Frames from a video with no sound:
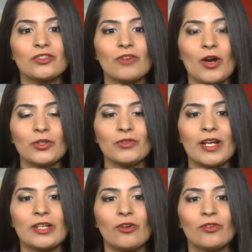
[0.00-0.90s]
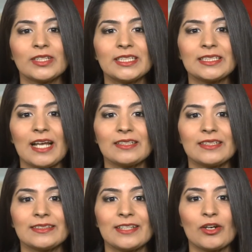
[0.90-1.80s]
growth rate currently
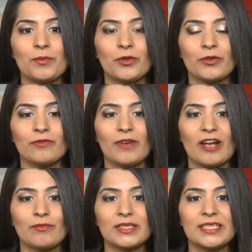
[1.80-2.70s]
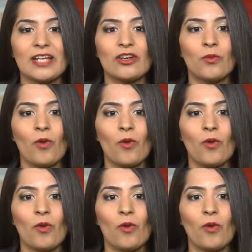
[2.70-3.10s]
stands at 0.5%.